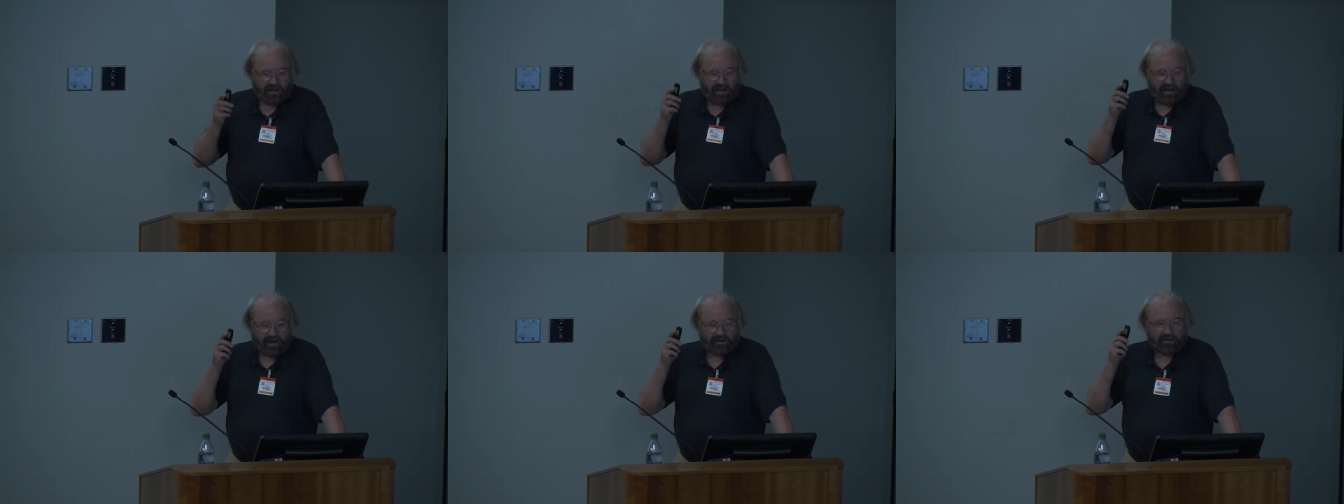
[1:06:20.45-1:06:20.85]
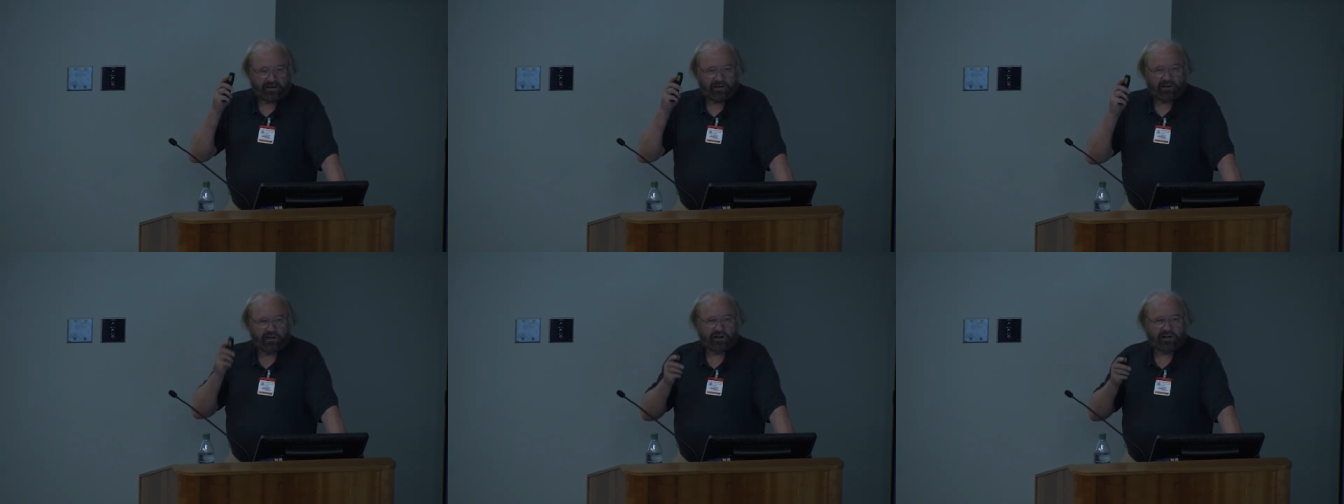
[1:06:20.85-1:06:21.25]
And
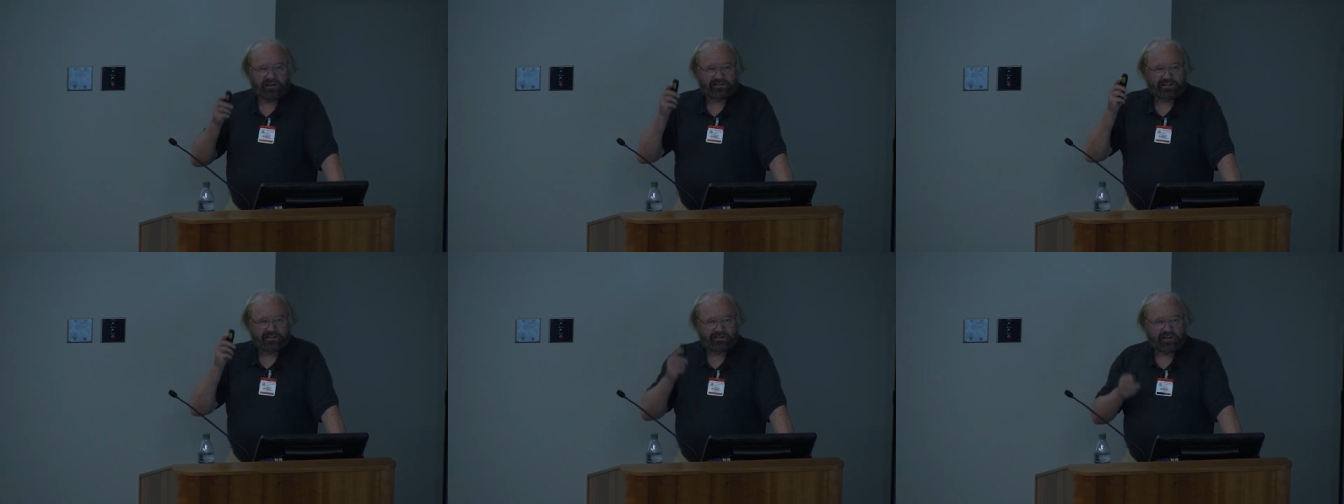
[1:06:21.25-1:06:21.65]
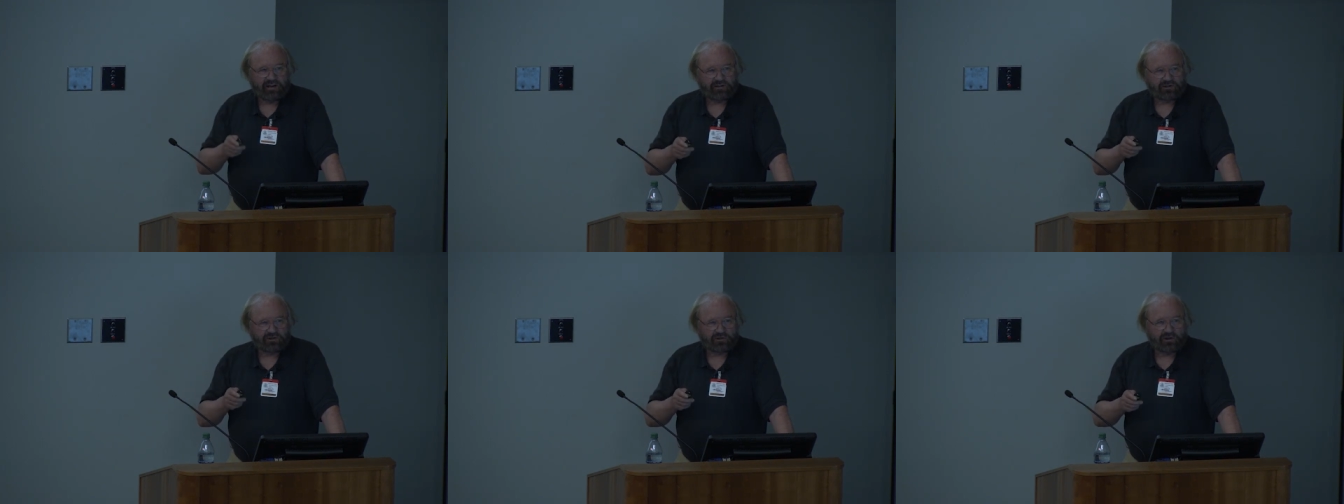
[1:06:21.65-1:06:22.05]
learning is
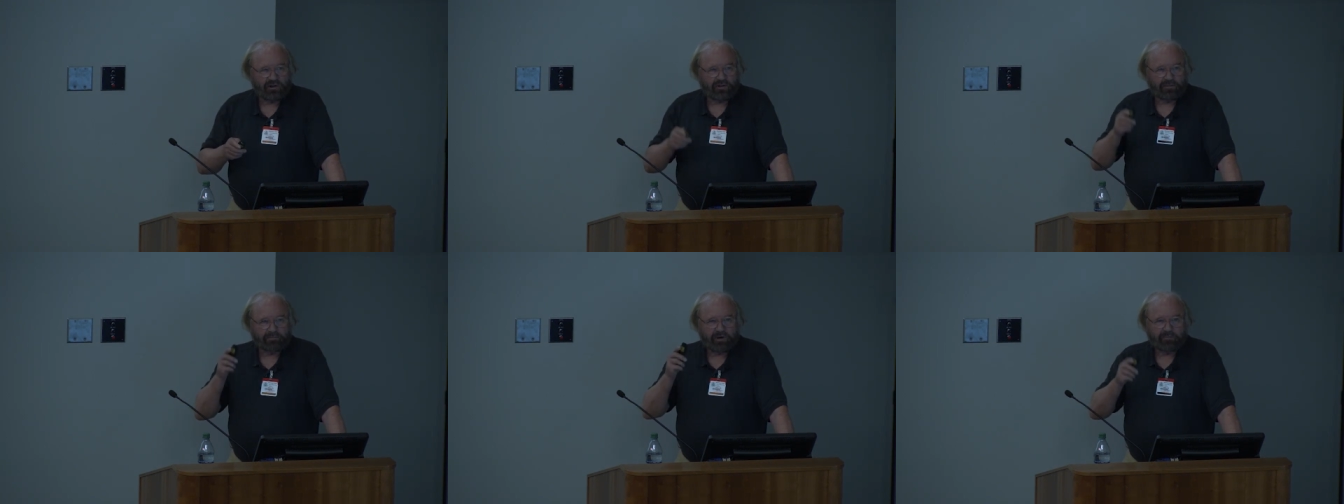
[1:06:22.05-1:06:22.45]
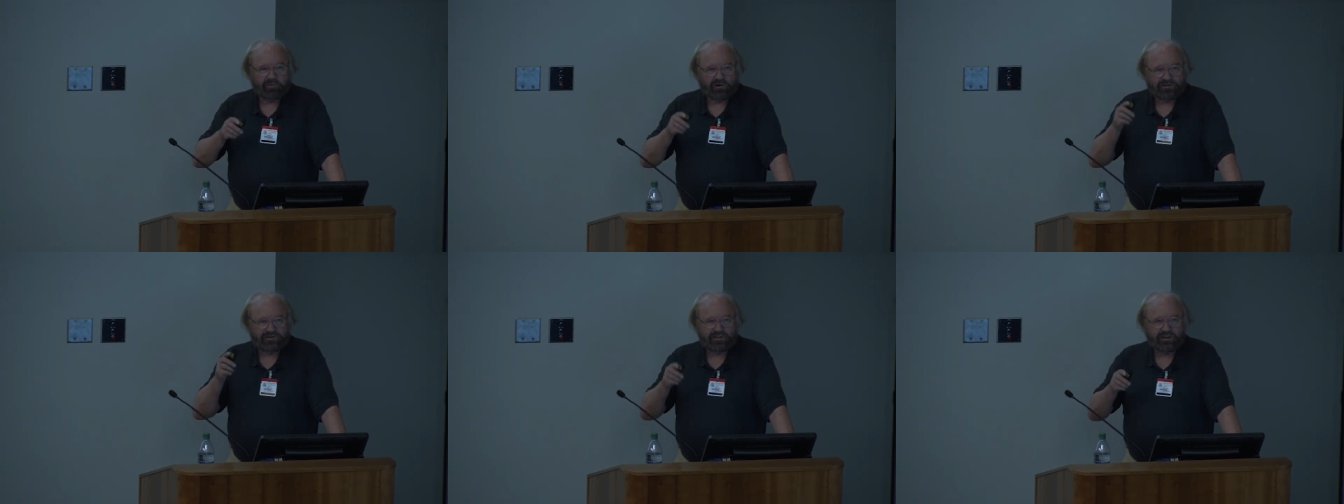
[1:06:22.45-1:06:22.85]
intentional. The
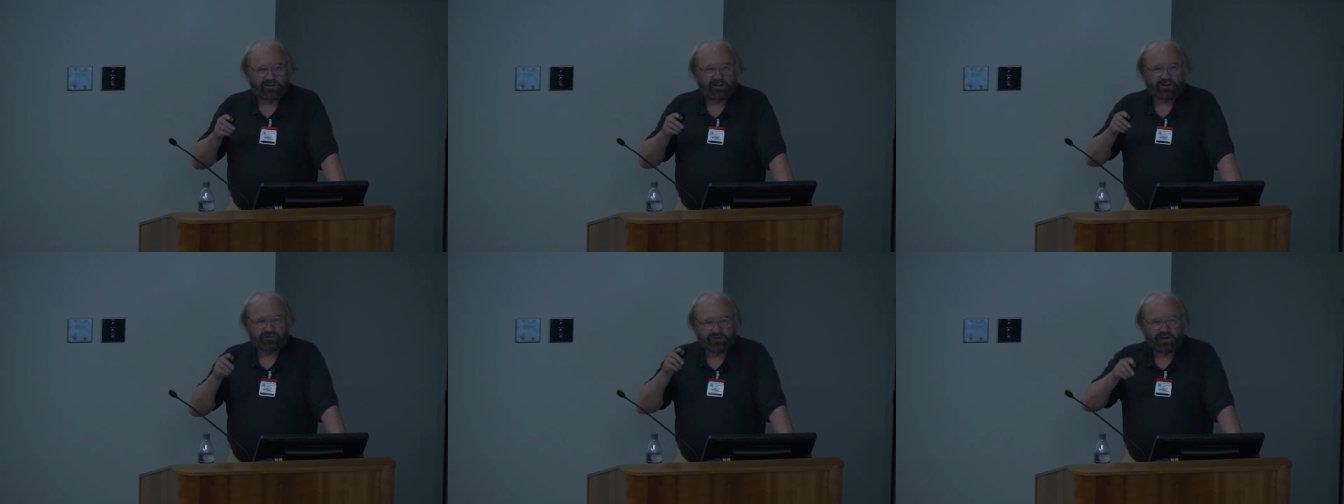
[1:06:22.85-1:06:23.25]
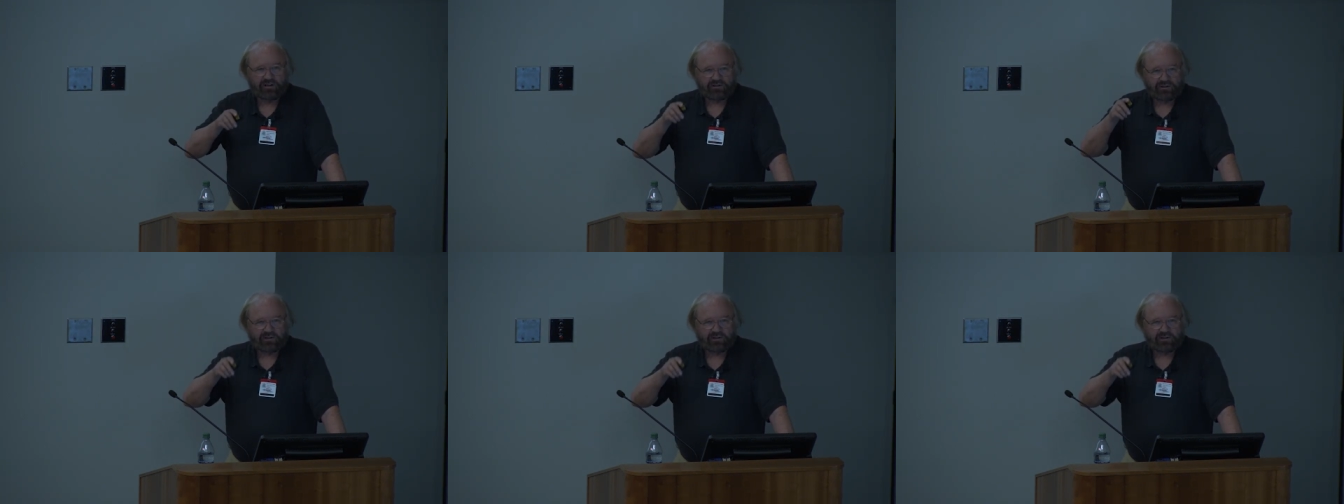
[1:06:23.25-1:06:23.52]
people are sitting there trying